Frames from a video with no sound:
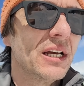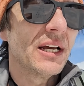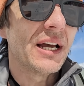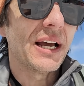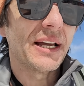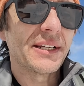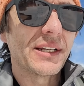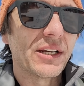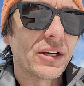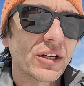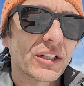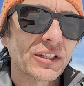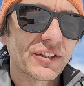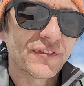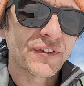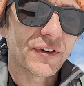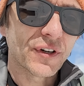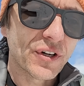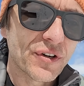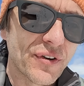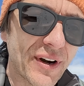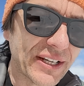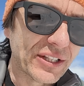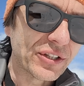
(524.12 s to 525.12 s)
and they looked for
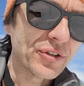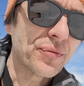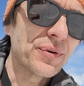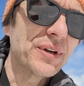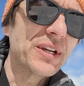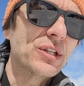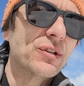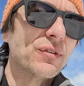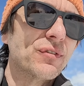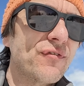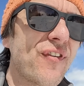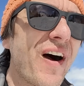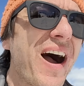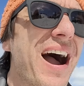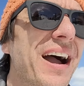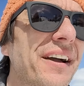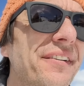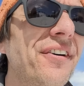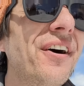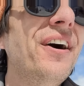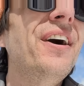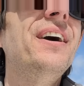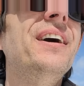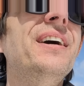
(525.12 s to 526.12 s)
grade three to five.
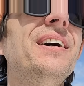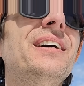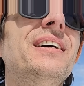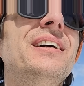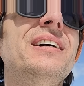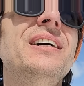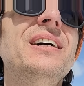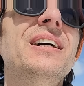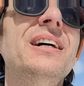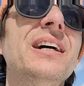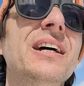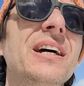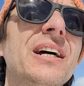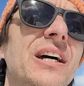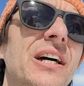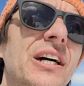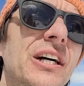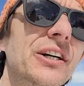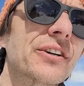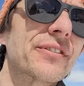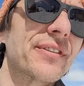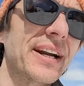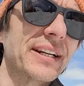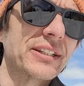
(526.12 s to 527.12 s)

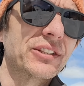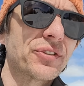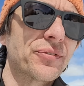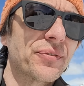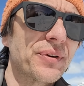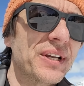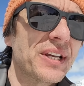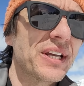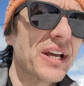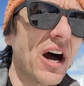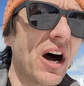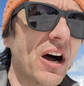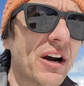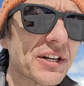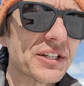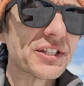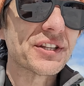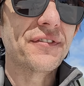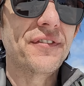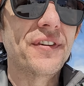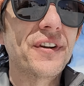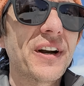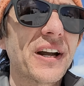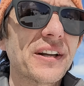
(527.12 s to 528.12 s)
Grade three are
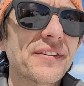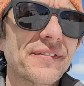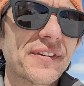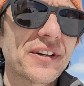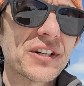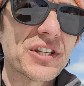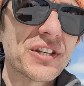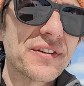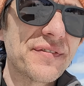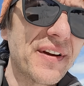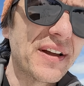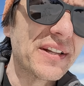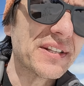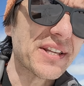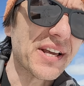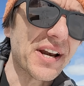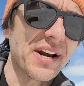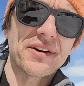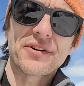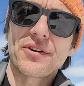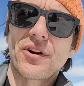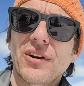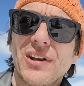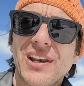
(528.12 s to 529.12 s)
severe adverse events that are
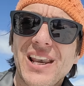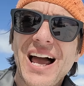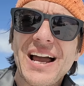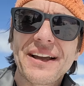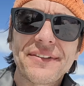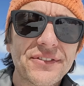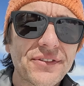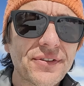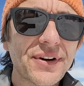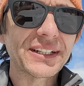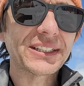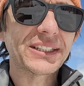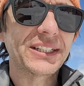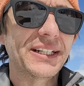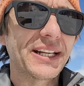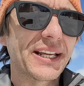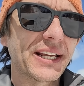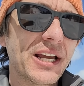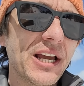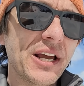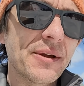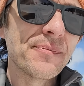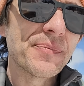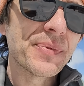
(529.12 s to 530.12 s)
non-life
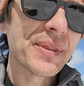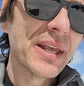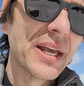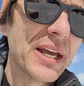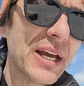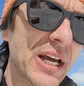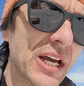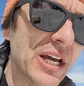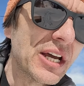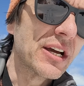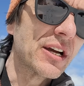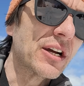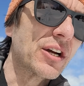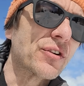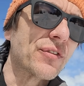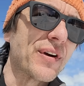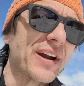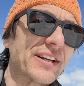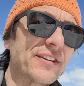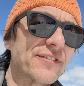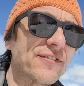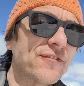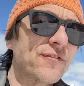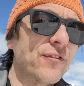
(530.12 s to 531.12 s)
threatening.
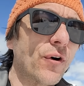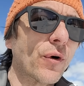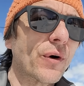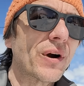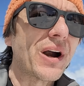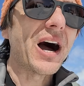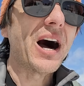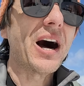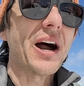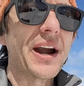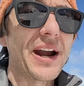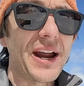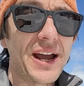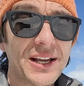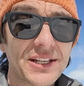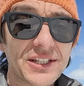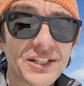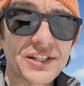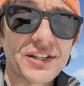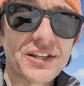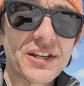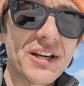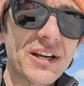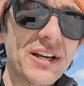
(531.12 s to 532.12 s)
Grade four are
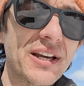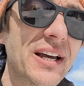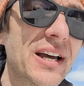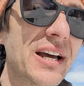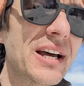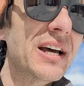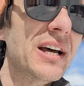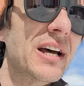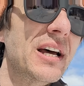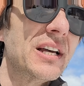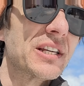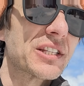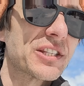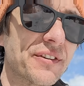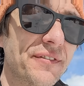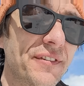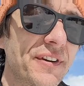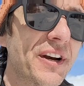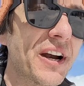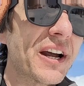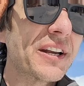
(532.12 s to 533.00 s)
severe